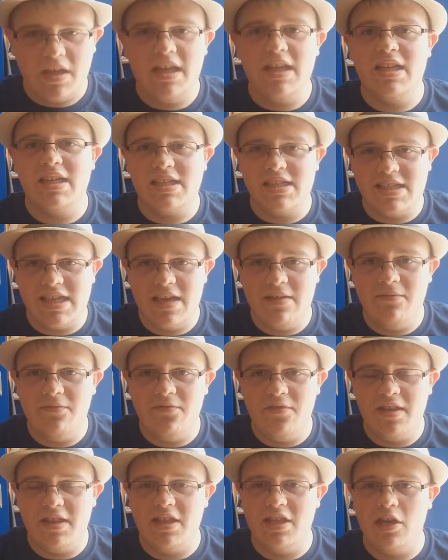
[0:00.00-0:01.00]
in the
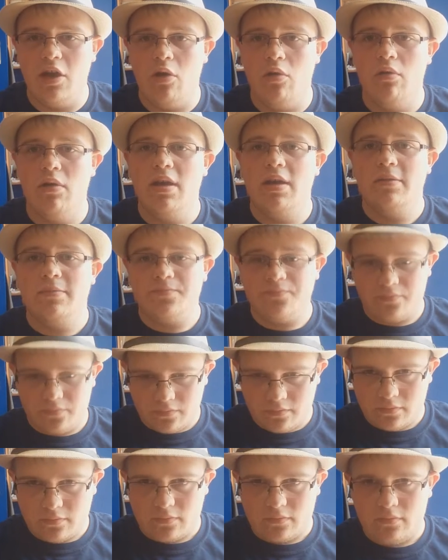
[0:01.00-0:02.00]
same video
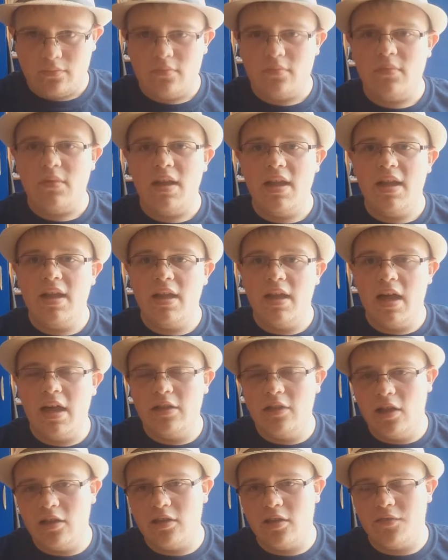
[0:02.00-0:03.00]

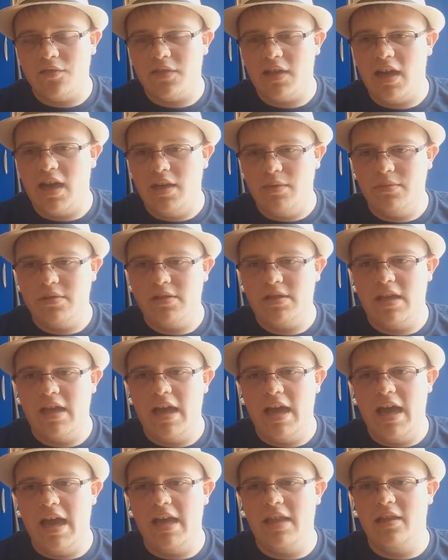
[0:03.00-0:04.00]
a lot of times
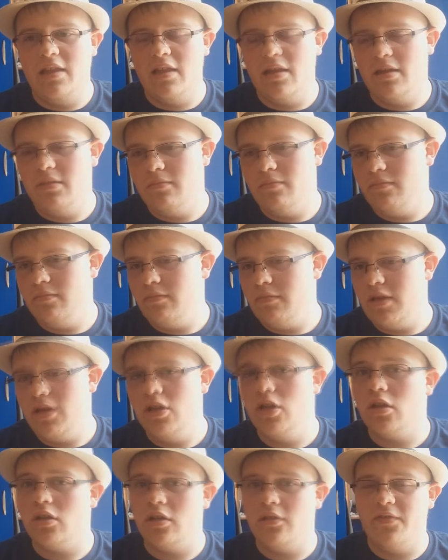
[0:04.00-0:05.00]
and
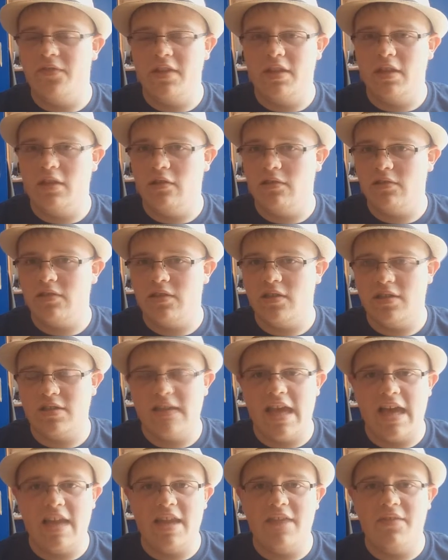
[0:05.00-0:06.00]
in other videos?
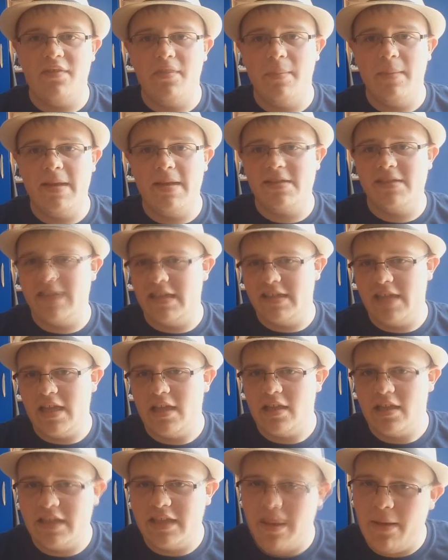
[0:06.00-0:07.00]
Does that even make sense?
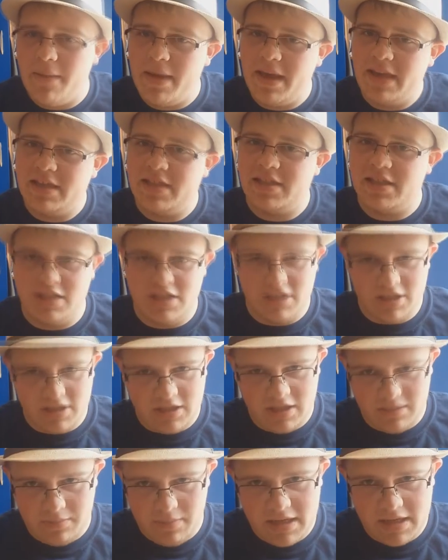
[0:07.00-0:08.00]

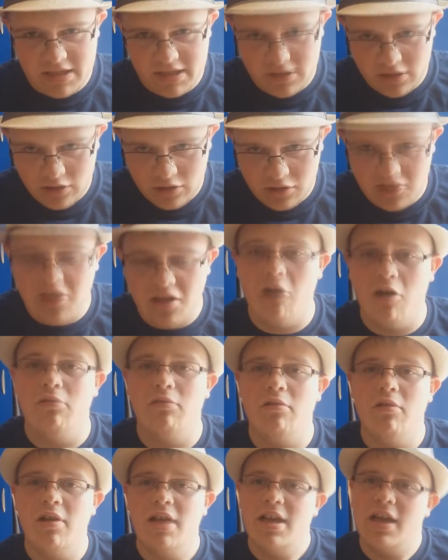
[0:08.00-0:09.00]
That makes
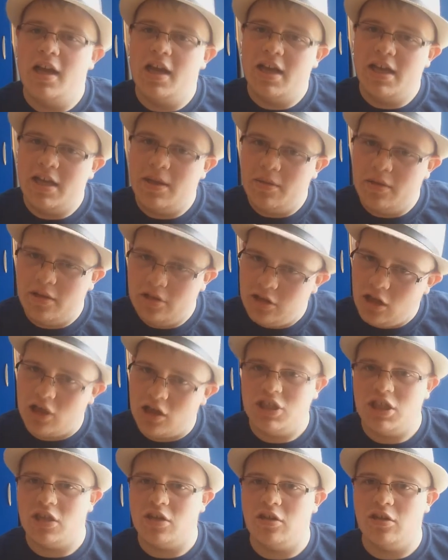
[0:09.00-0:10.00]
no
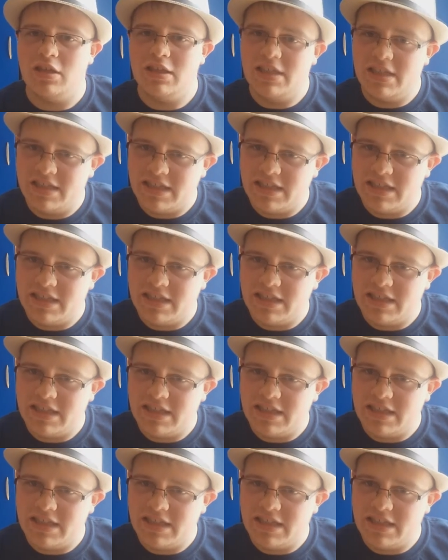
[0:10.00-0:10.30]
logical